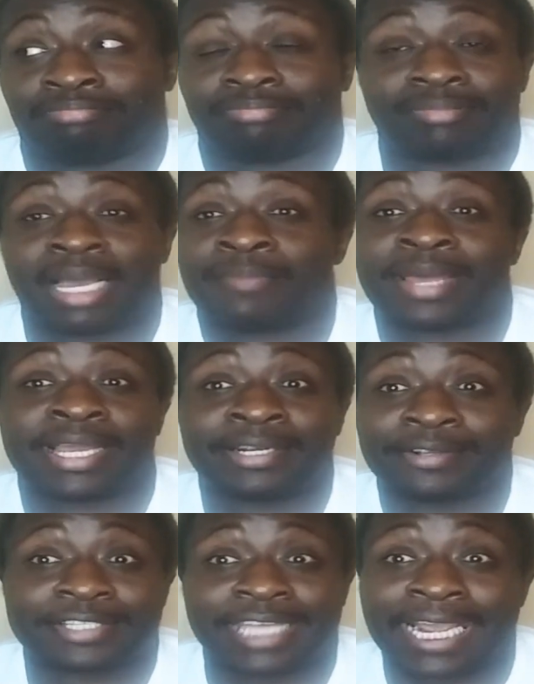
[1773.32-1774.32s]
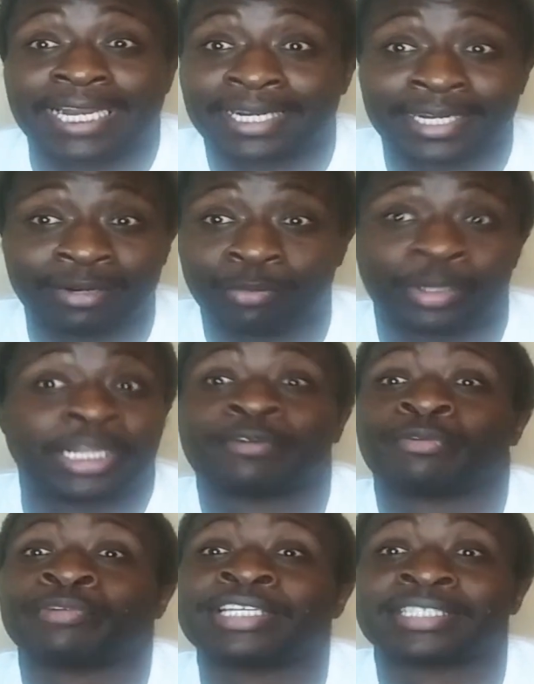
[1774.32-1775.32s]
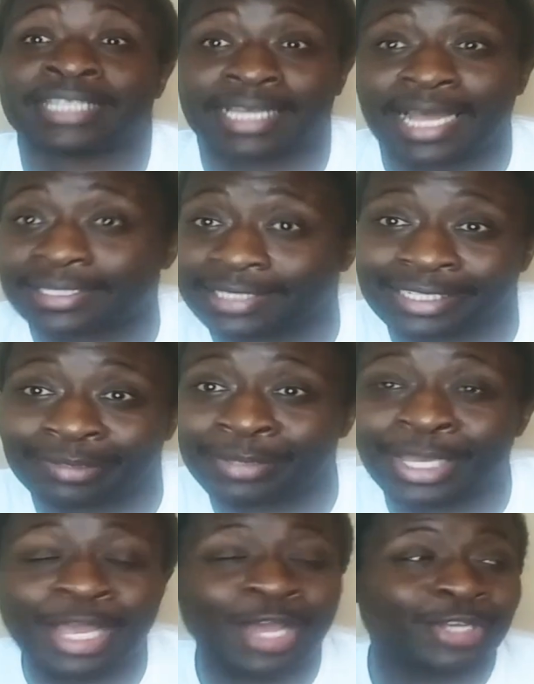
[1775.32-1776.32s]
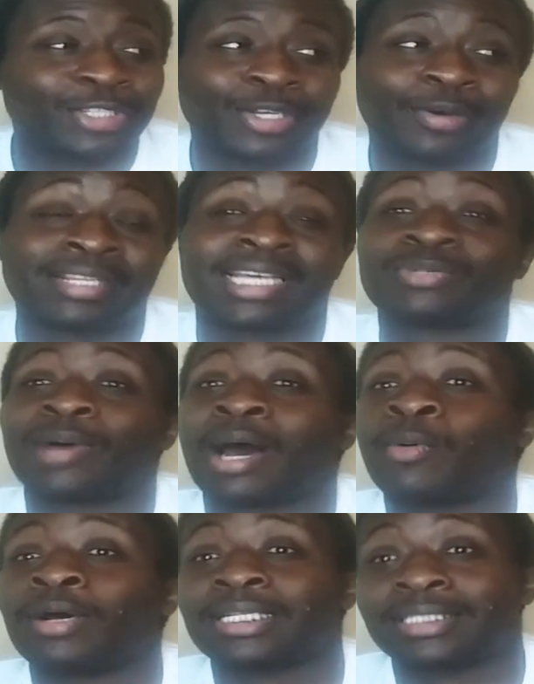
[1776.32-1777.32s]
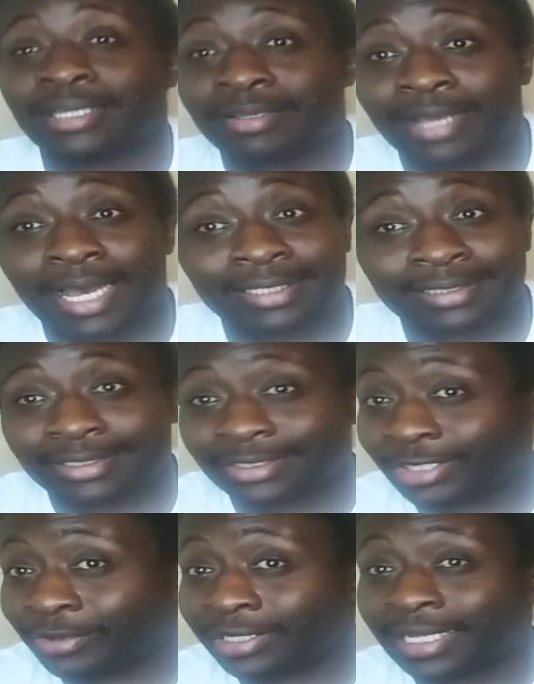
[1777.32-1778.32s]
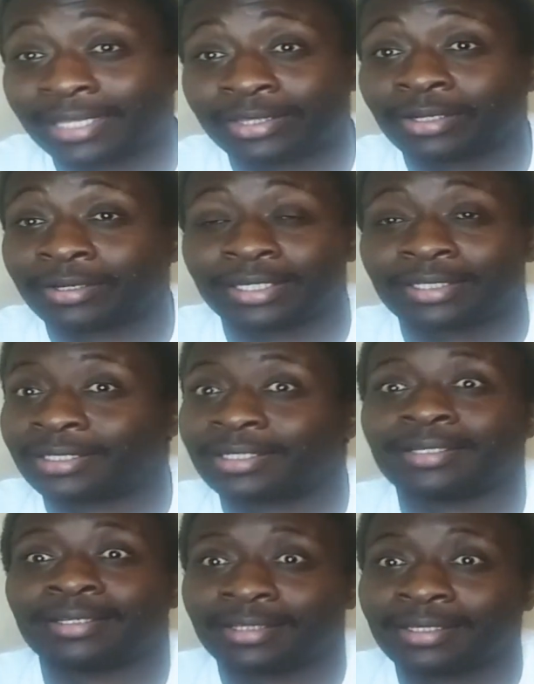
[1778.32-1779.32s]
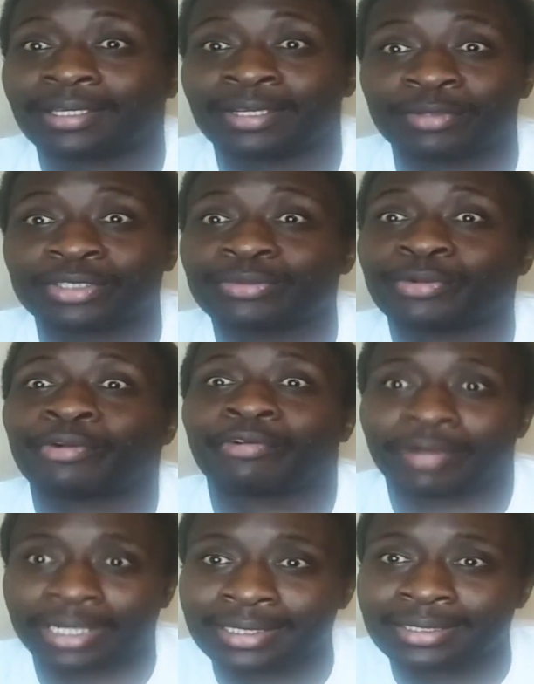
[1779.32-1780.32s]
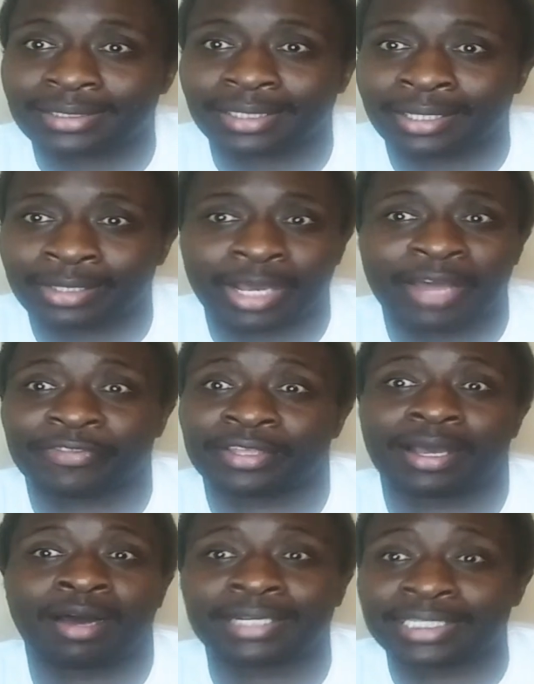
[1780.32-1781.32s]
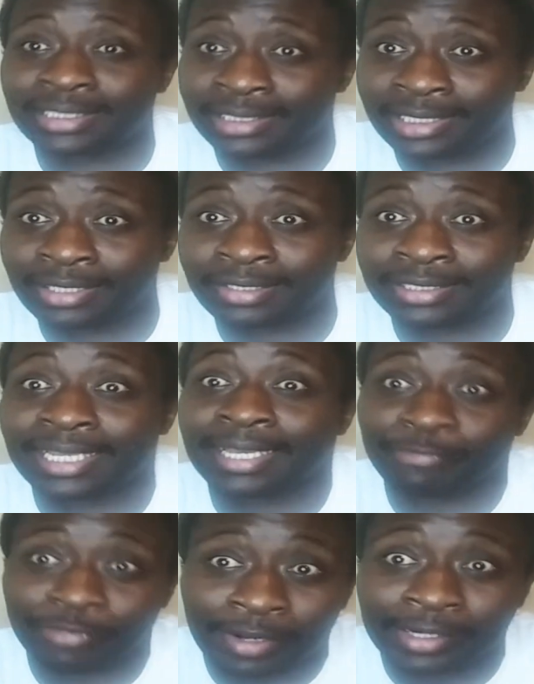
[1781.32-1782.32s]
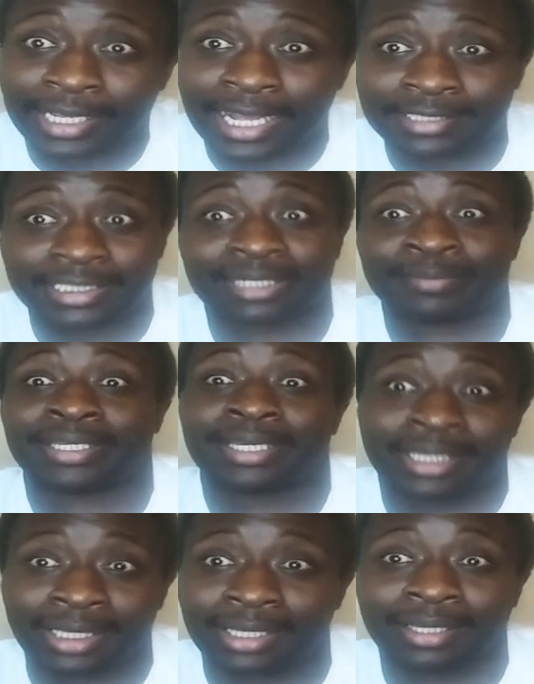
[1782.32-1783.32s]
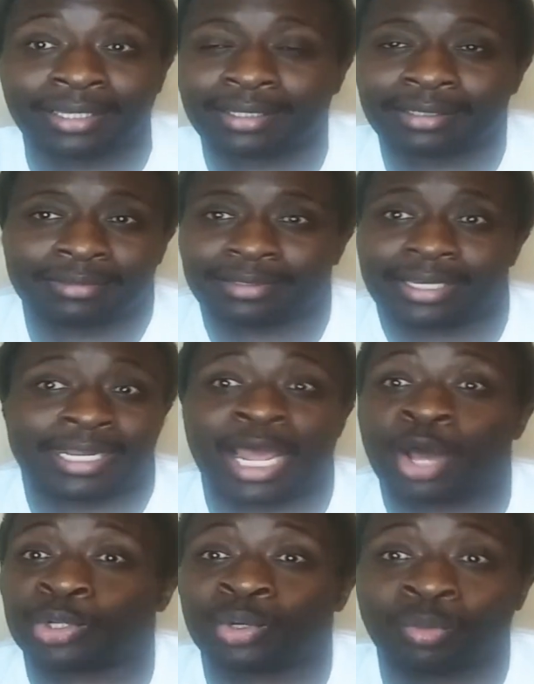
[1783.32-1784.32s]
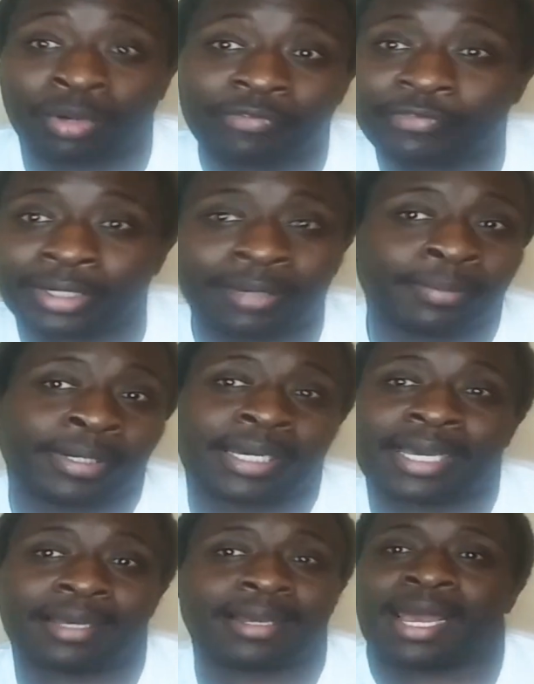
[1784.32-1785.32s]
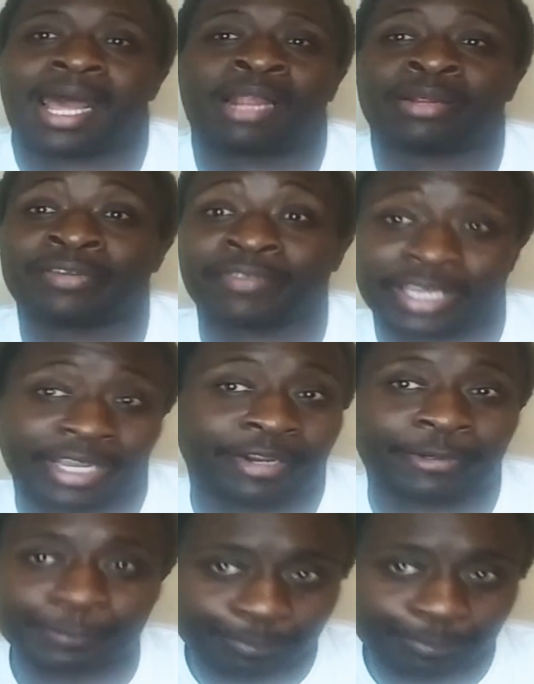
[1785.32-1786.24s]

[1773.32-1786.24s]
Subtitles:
I'm not entertaining whatever reason they contacted me. So that's why I wanted to tell you guys this story, because I thought it was crazy. After all these years, they finally contacted me again. And I don't know what for, but I don't even care.